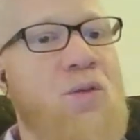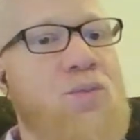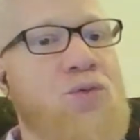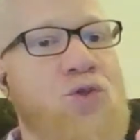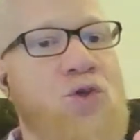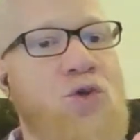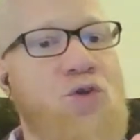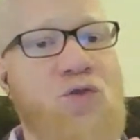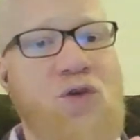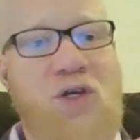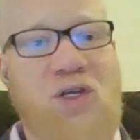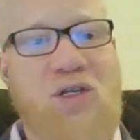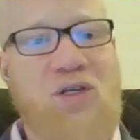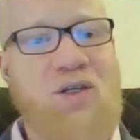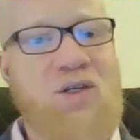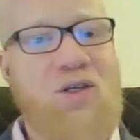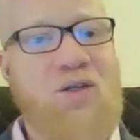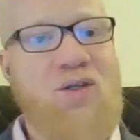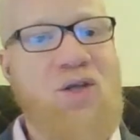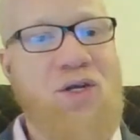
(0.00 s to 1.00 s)

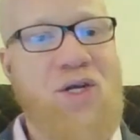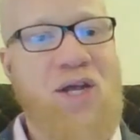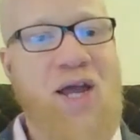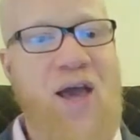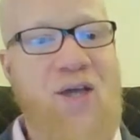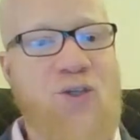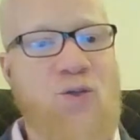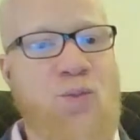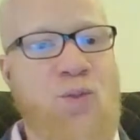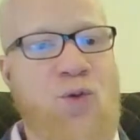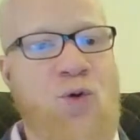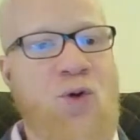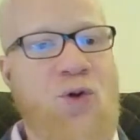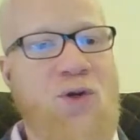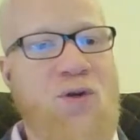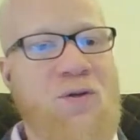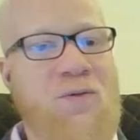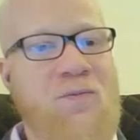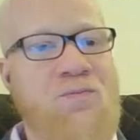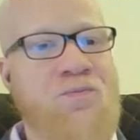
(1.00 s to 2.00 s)
observing the
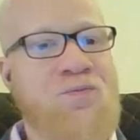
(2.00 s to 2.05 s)
dashboard.